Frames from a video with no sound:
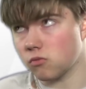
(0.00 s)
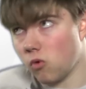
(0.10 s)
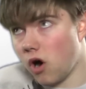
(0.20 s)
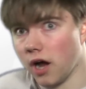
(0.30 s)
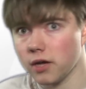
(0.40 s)

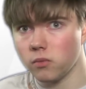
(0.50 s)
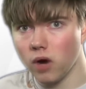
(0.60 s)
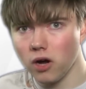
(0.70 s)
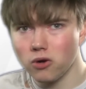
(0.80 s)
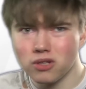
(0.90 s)
Why?
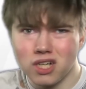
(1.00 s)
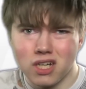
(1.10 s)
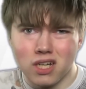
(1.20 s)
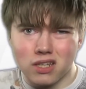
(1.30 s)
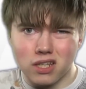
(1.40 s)
Well,
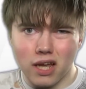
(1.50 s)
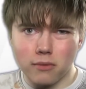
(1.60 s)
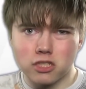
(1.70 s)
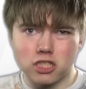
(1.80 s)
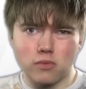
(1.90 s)
the
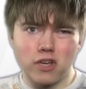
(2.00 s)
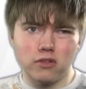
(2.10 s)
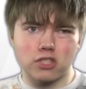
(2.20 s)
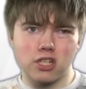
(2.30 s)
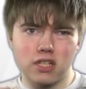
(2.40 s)
languages we
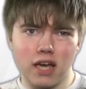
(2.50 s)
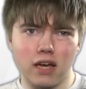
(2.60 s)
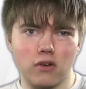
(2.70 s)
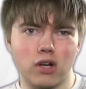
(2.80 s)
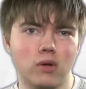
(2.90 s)
use today
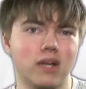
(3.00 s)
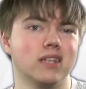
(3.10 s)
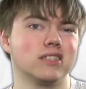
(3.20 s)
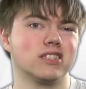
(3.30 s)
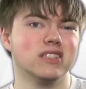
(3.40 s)
are known
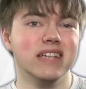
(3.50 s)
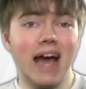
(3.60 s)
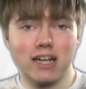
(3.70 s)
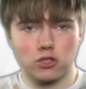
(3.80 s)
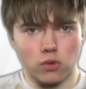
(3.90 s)
as
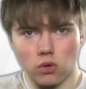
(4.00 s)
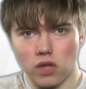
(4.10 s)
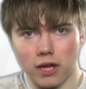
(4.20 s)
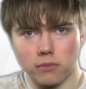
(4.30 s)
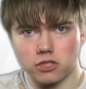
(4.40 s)
natural
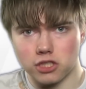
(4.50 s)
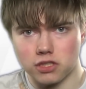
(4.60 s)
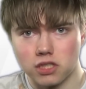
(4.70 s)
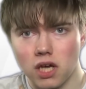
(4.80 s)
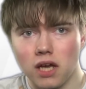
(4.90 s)
languages.
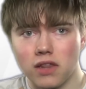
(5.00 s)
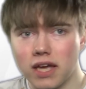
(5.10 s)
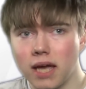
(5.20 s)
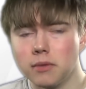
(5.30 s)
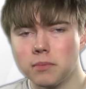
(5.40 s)
They
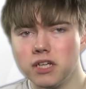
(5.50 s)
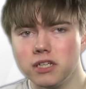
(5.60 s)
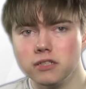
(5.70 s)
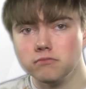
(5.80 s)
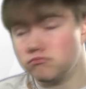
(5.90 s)
came to
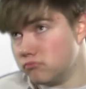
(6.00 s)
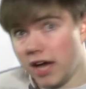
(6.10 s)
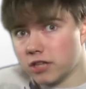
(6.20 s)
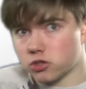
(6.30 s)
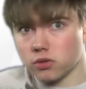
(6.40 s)
be
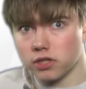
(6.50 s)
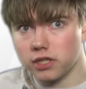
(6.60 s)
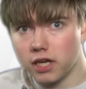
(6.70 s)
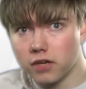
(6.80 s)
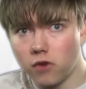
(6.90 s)
naturally
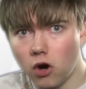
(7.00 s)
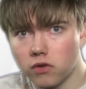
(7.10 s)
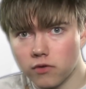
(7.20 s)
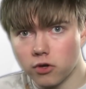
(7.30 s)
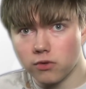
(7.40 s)
and
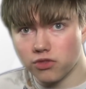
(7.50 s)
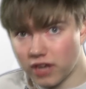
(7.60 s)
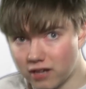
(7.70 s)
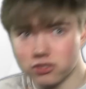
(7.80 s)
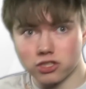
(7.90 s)
evolved over
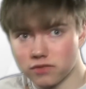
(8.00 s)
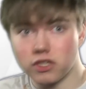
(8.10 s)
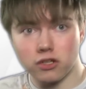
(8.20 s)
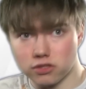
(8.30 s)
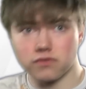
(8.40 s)
thousands of
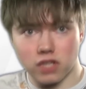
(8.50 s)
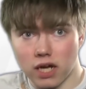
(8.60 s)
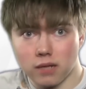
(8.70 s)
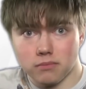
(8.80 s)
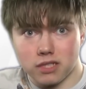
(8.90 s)
years of
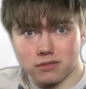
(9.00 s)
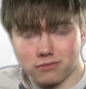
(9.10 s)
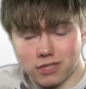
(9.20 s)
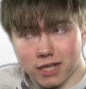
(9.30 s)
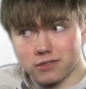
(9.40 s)
time,
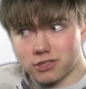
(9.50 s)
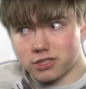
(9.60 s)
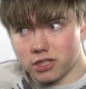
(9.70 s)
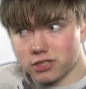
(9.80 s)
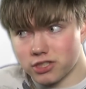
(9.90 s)
and
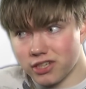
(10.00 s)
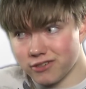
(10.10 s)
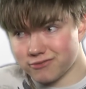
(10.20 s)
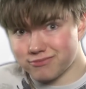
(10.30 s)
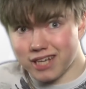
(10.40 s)
as such,
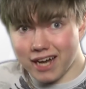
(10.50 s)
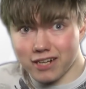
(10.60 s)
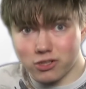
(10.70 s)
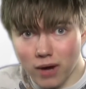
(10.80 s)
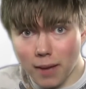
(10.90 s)
they're kind
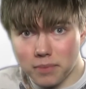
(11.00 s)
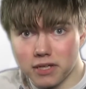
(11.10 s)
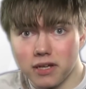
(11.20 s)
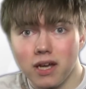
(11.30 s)
of crappy.